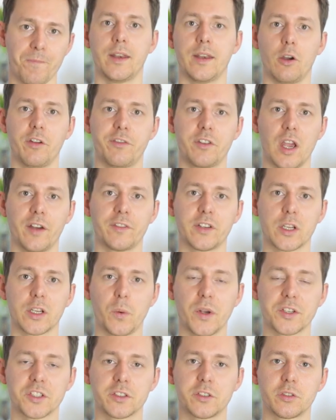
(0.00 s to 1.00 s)
Now, if you have any
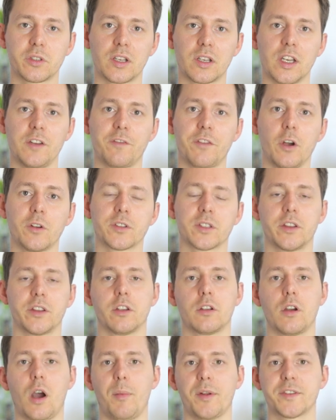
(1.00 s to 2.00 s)
questions, you can leave those in
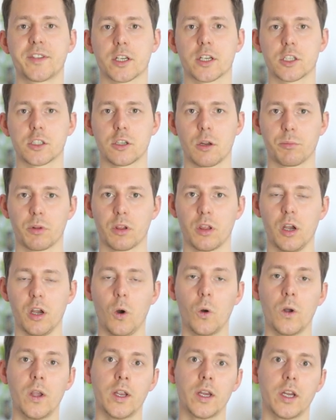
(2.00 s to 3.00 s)
the comment section down
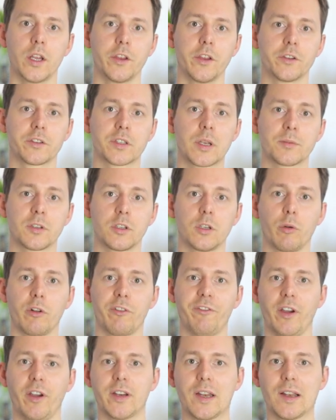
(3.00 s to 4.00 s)
below. In the description, you will
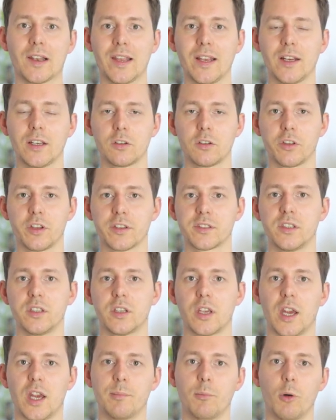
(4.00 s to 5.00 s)
find a link to the
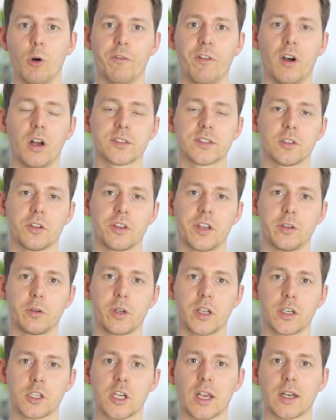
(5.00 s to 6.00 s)
CKMOVA so that you
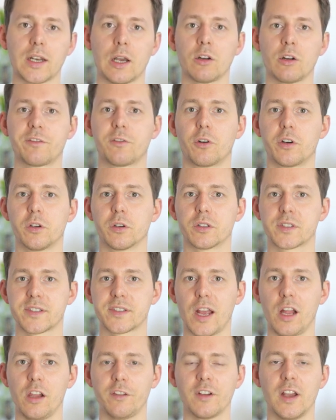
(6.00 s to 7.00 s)
can check it out for
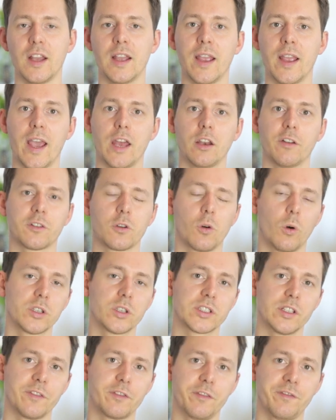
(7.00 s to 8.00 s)
yourself. And of
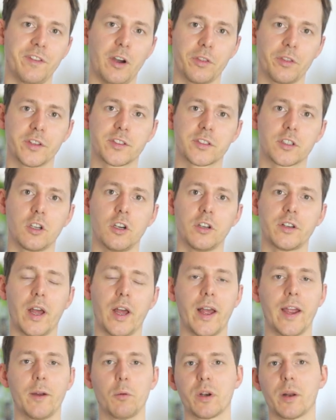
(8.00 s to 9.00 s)
course, if you found this good,
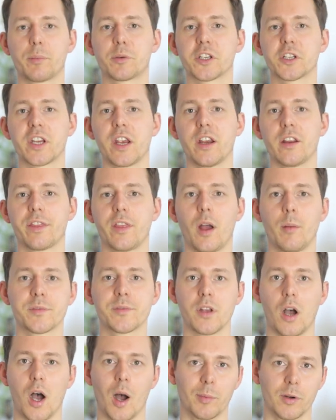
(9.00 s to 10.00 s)
I would appreciate a
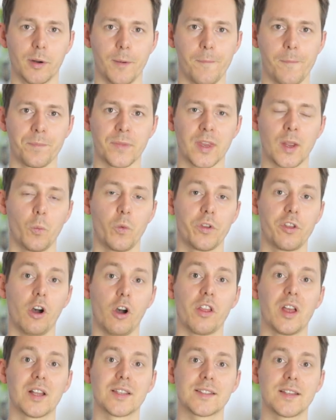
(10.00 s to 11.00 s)
thumbs up. With
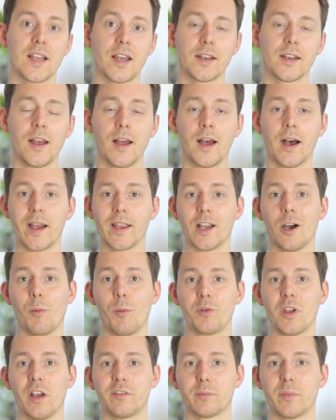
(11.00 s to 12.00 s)
all that said, I
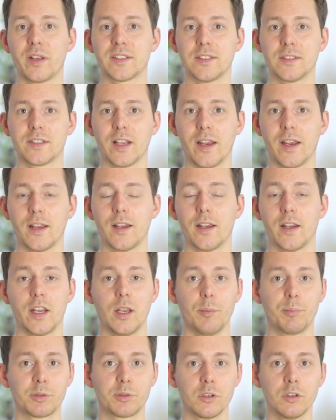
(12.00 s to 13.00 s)
hope you have an amazing day.
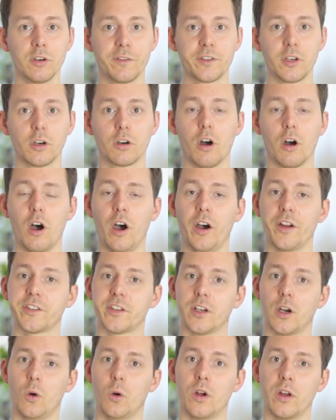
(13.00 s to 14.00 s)
Improve your
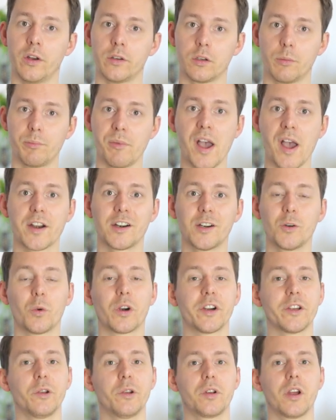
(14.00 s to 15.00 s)
audio no matter
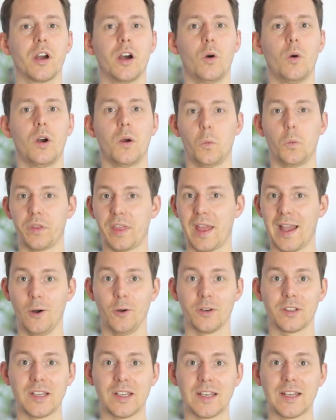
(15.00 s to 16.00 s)
where you go
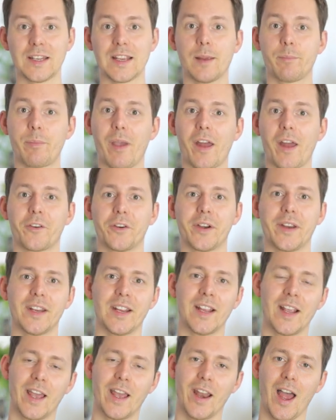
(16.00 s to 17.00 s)
without needing a
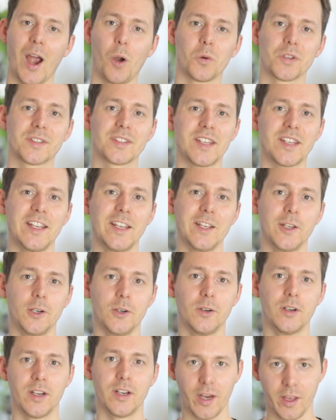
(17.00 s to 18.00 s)
battery, and I will see
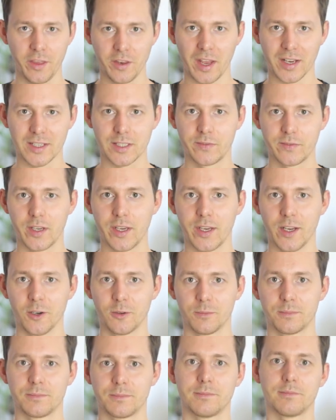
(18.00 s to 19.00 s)
you in the next
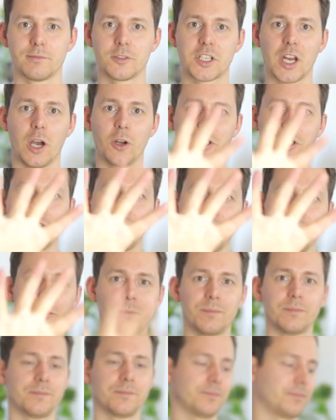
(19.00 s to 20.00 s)
video. Ciao,
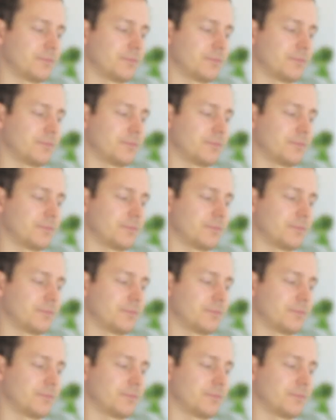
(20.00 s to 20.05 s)
ciao!